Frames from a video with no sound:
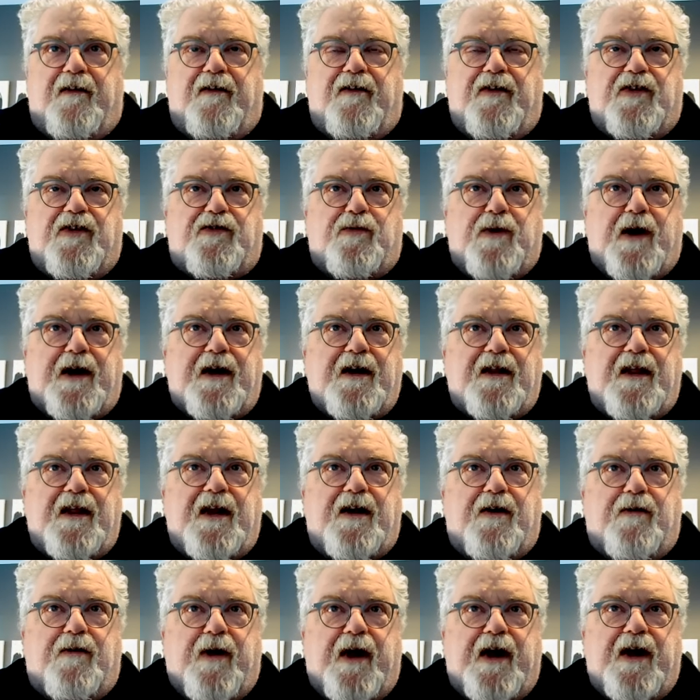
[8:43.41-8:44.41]
this
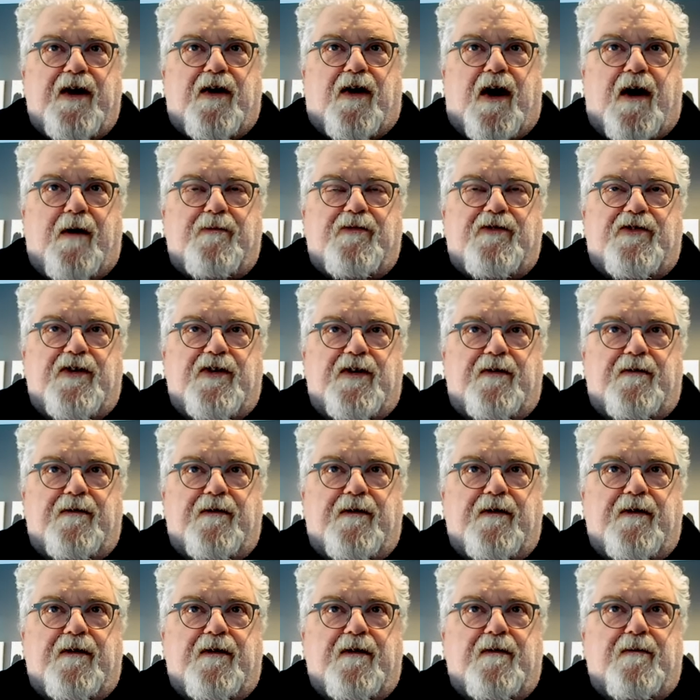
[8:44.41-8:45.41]
regulated rate
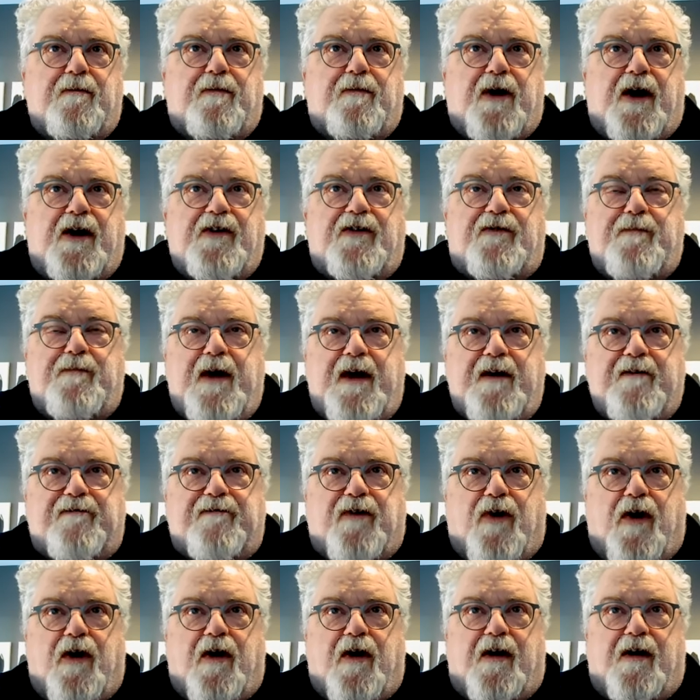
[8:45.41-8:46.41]
option price may
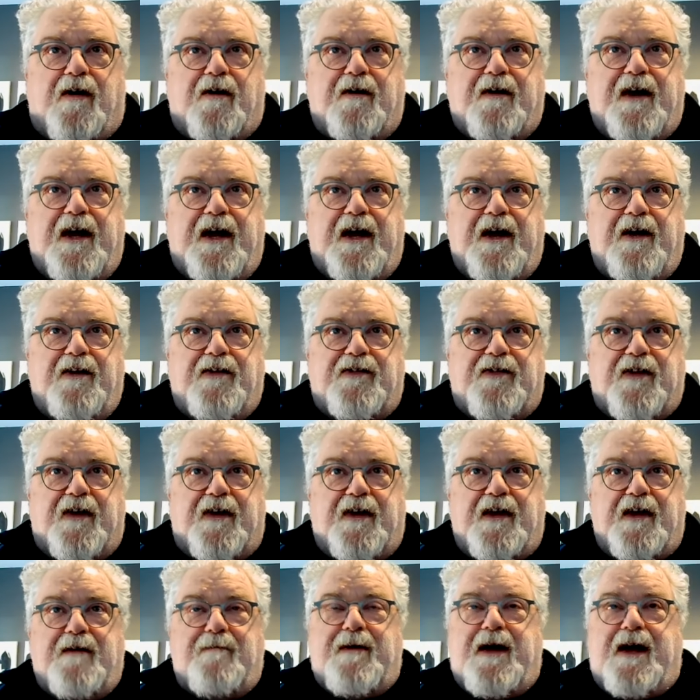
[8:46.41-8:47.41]
fall and it
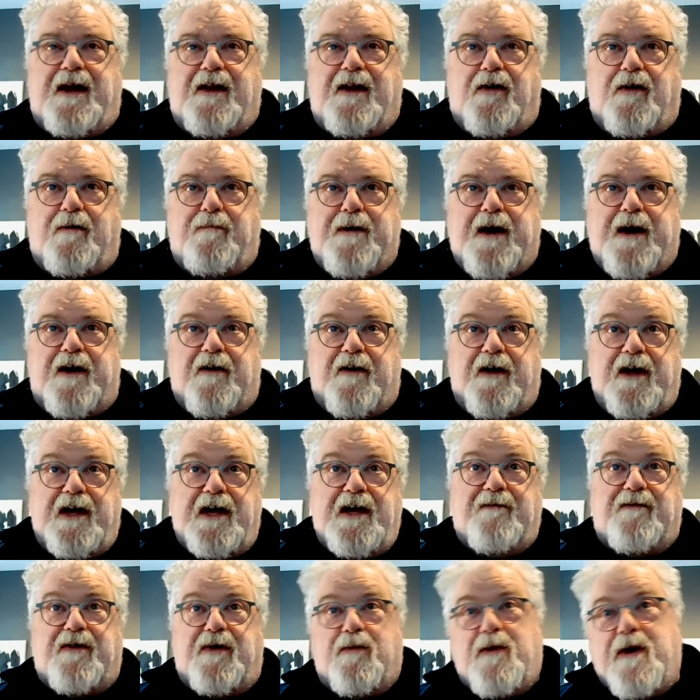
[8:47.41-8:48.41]
suddenly may look better
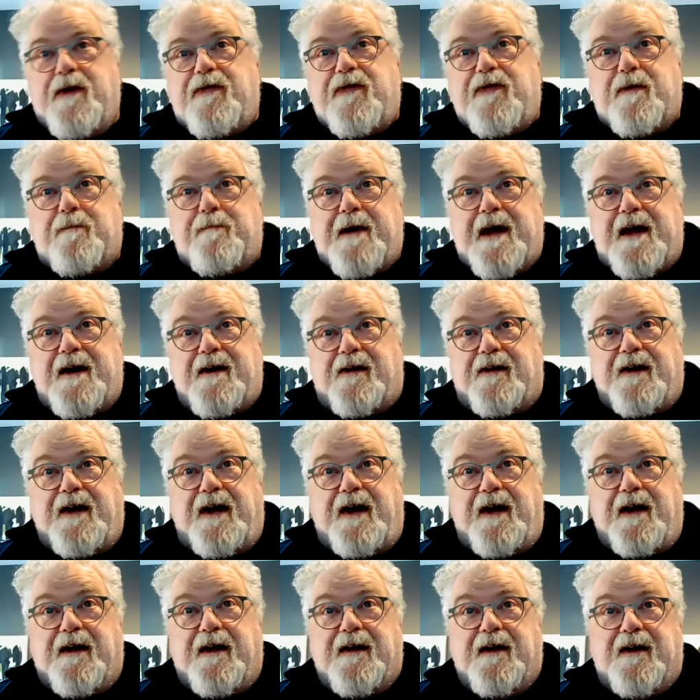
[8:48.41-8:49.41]
even with the penalty.